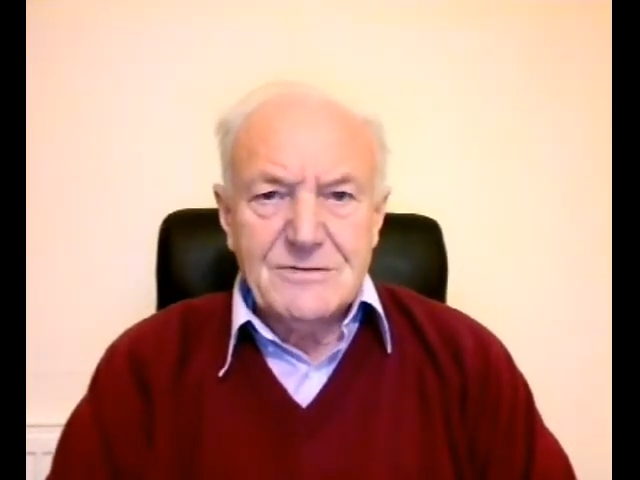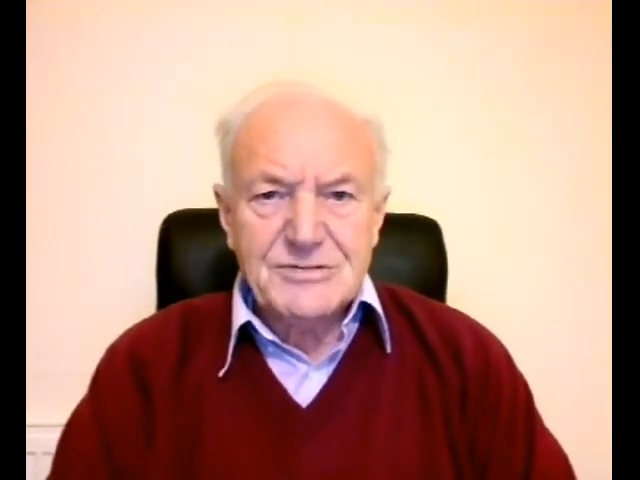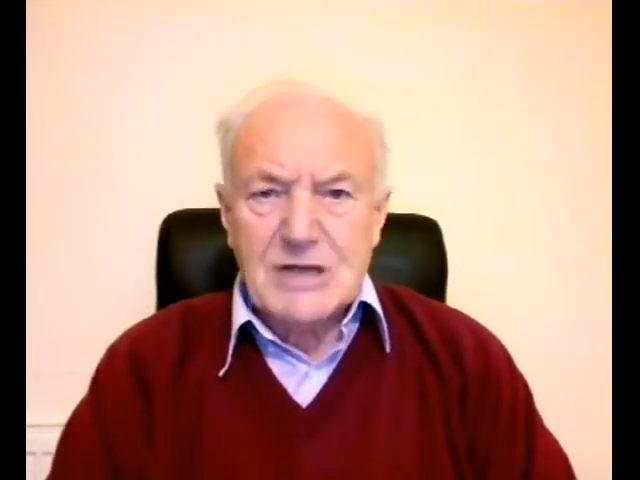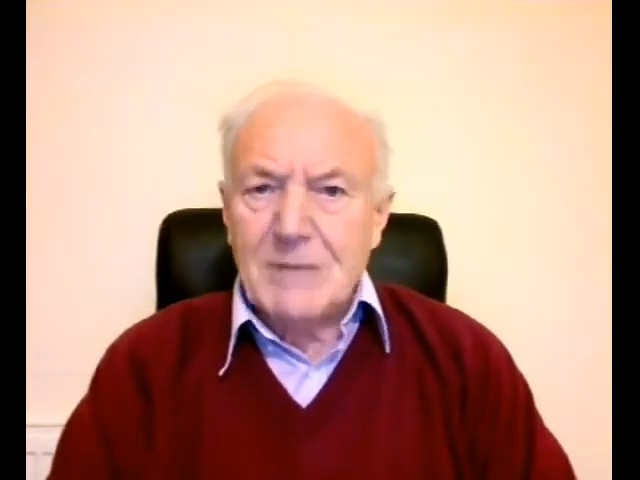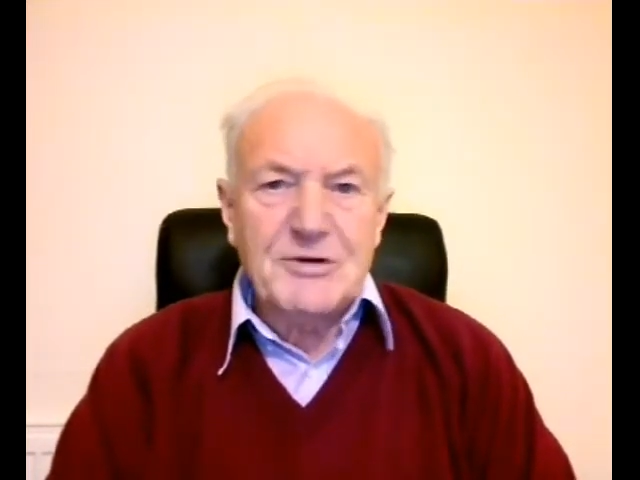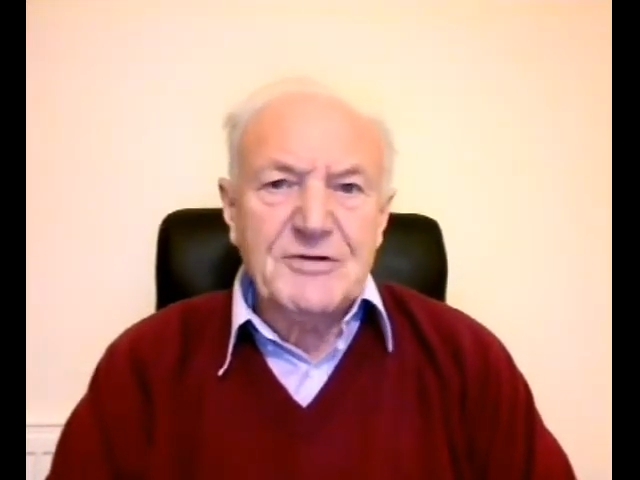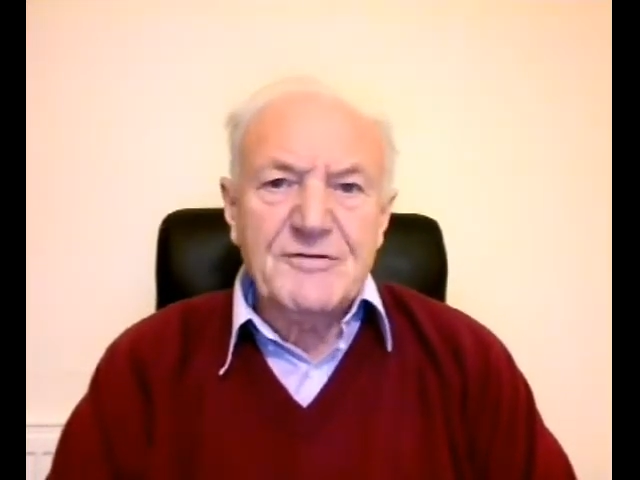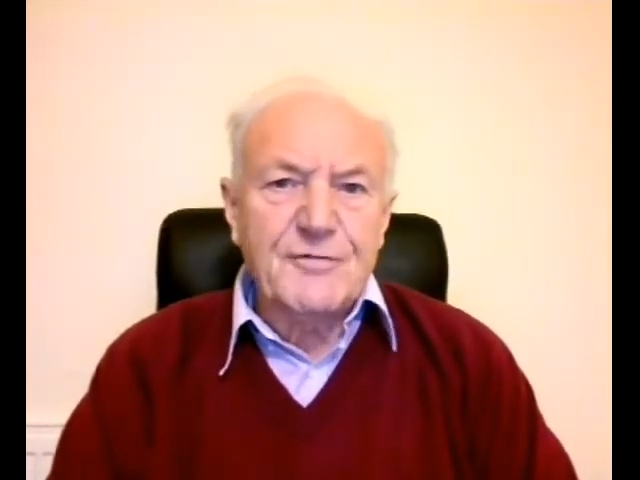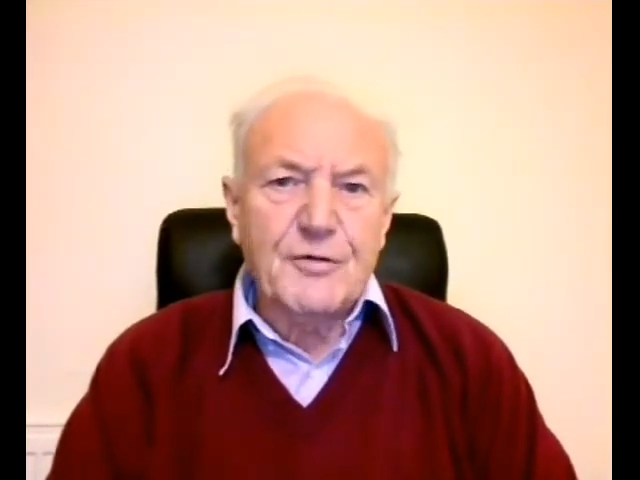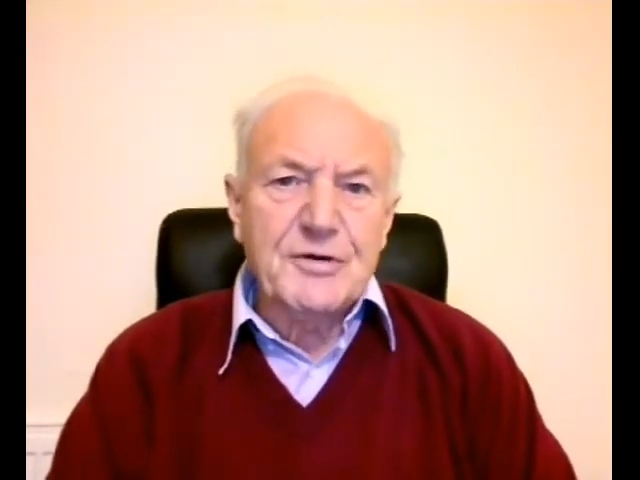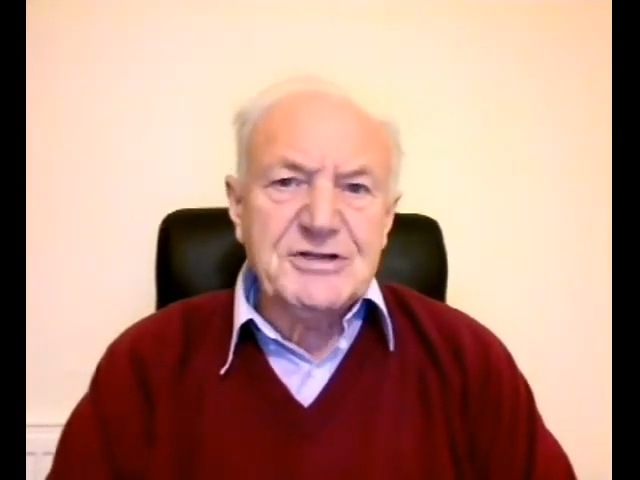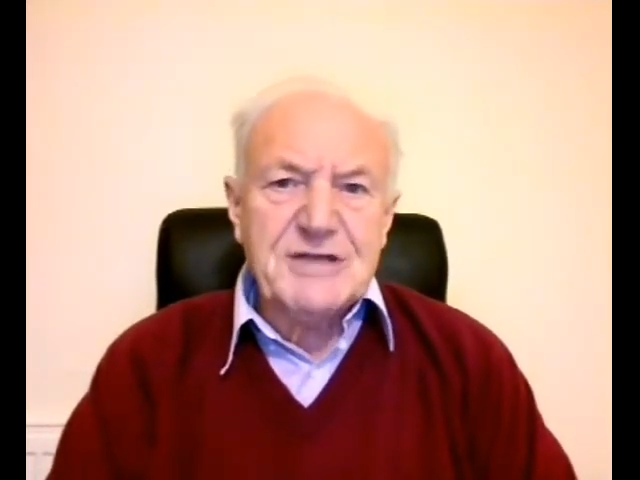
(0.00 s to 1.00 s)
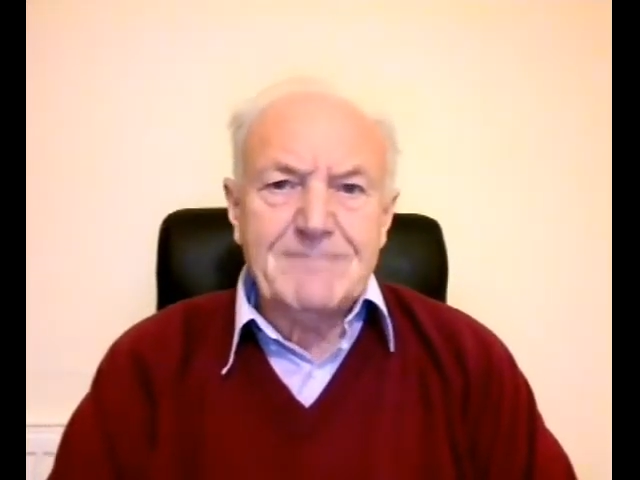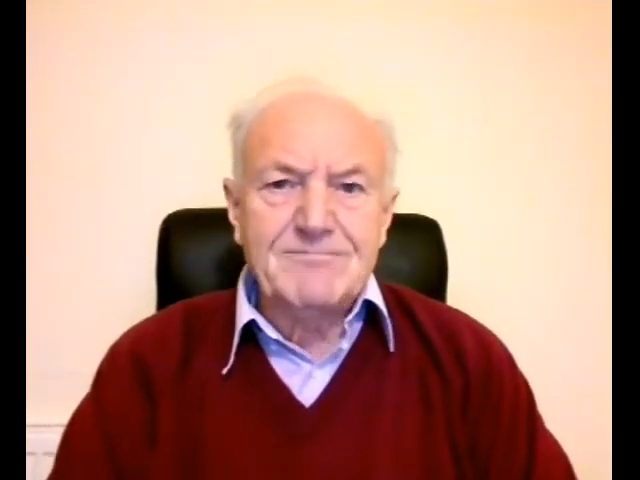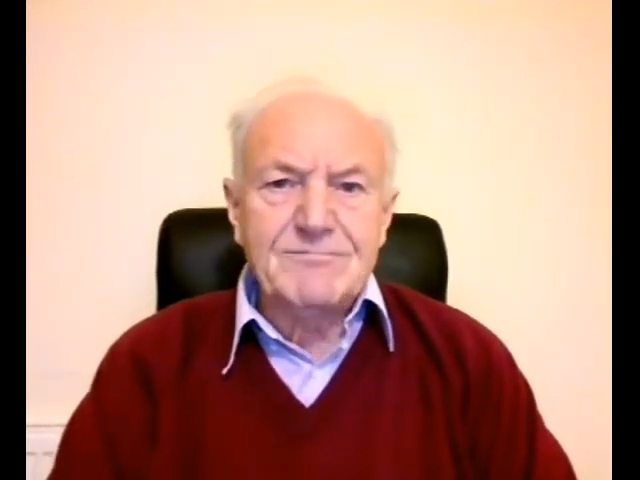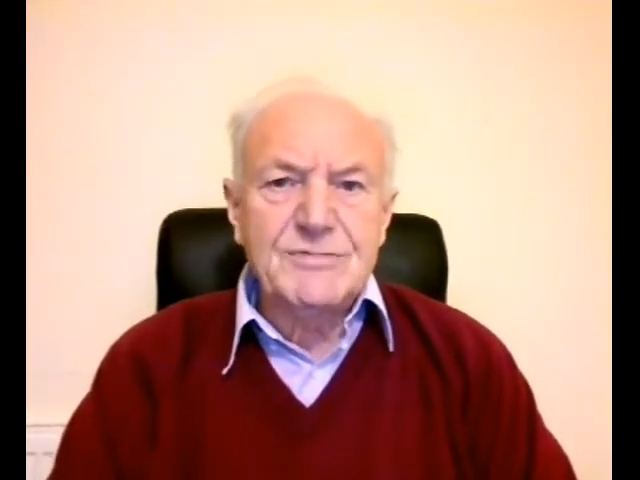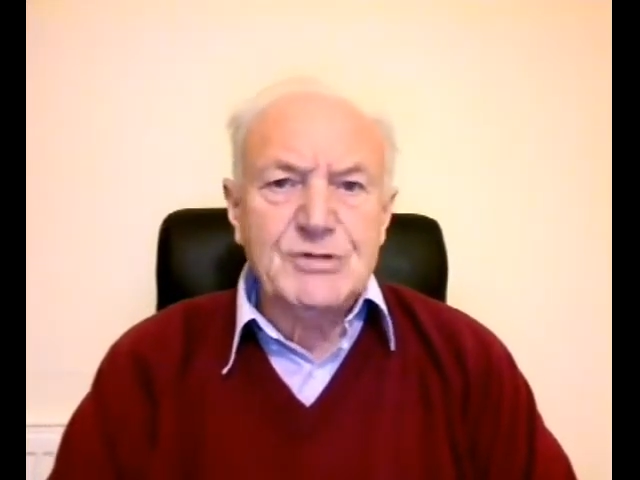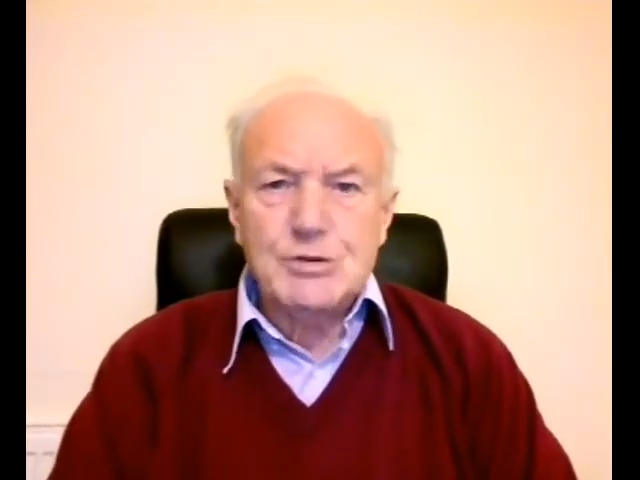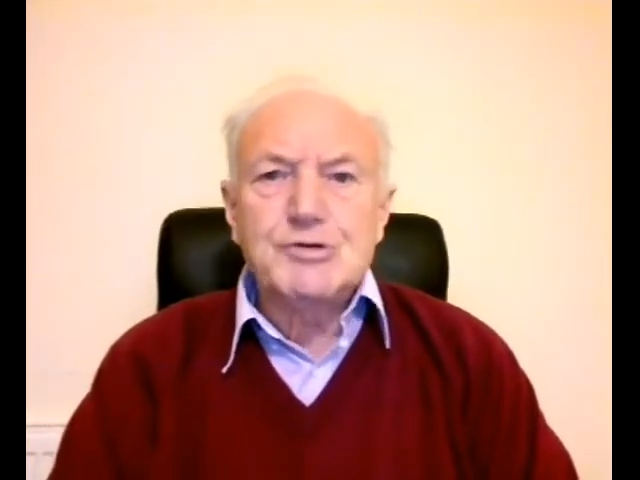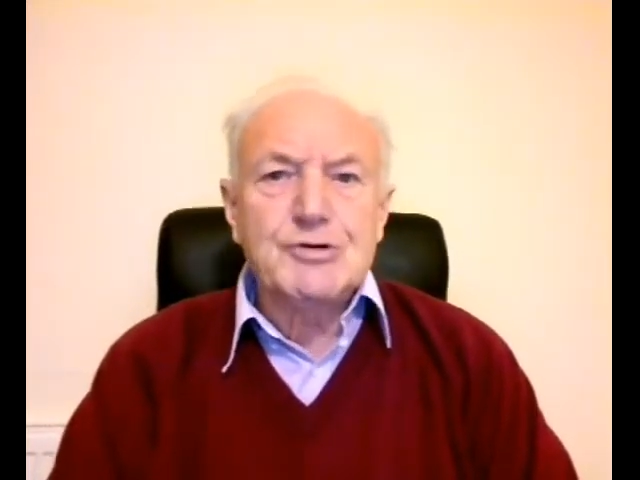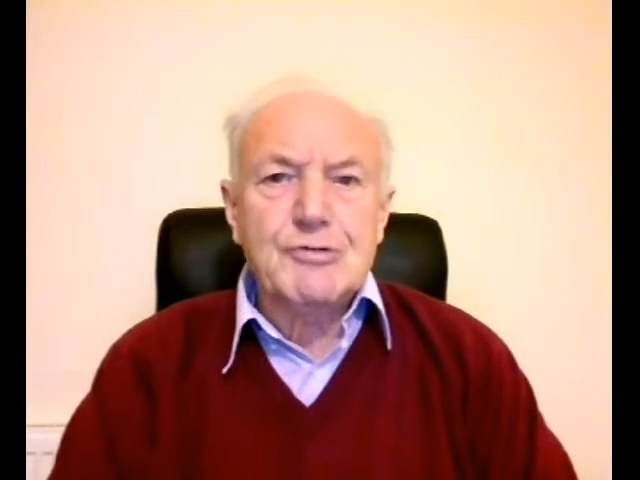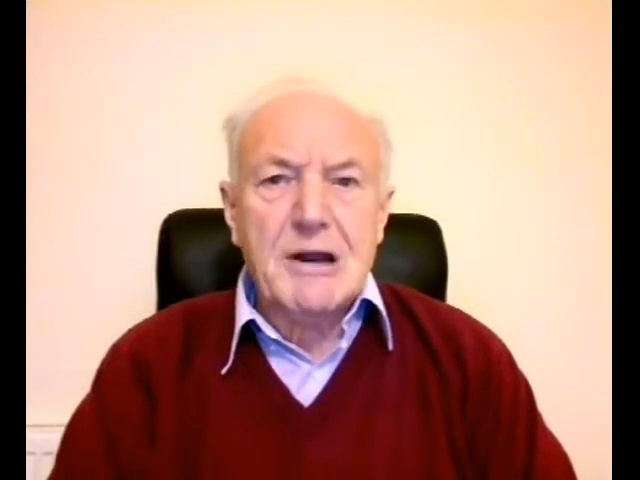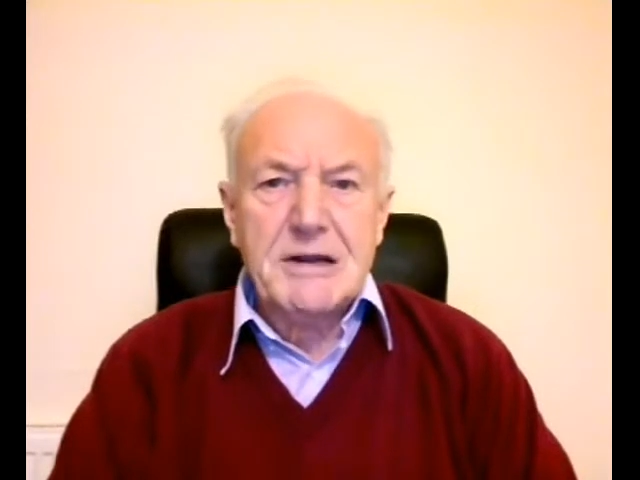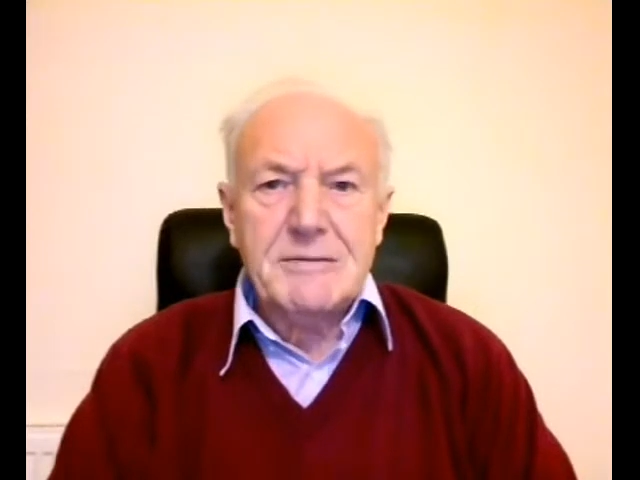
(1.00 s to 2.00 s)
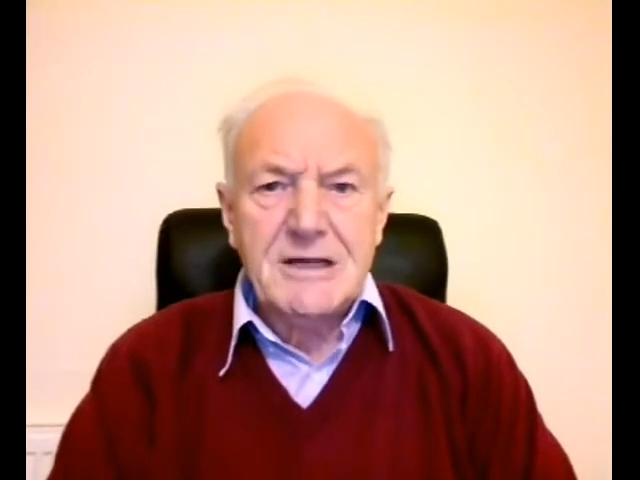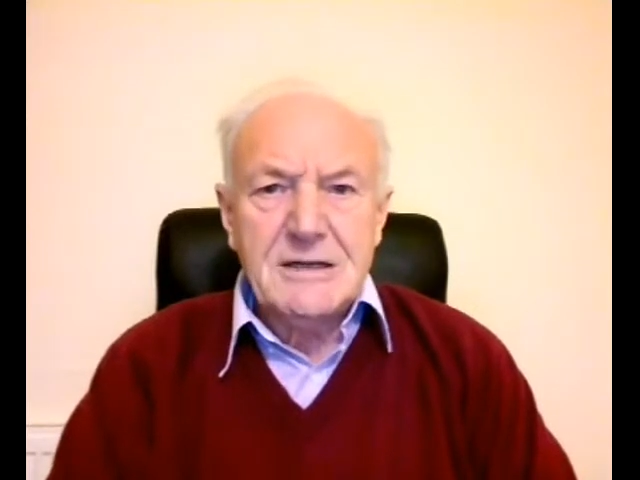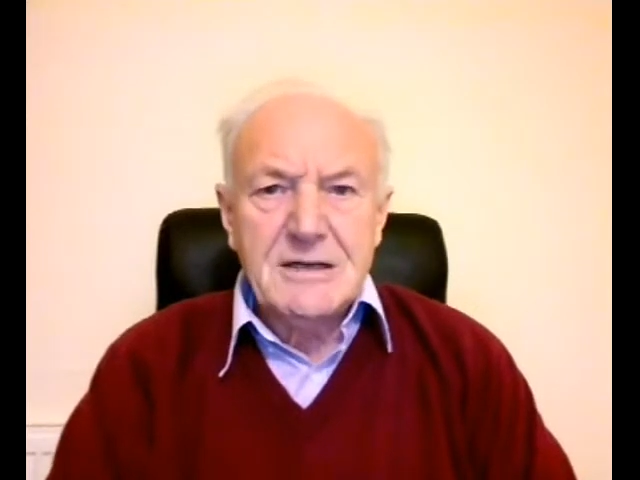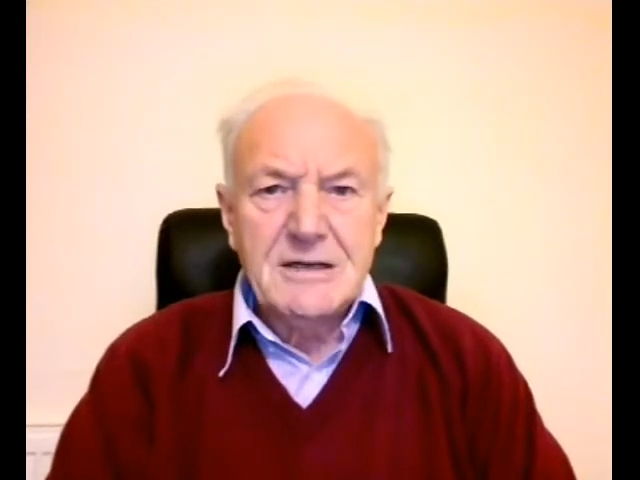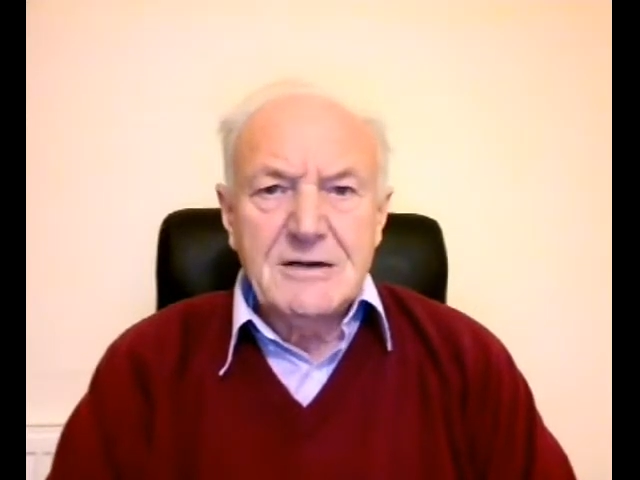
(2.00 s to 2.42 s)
Psalm 147, Deuteronomy,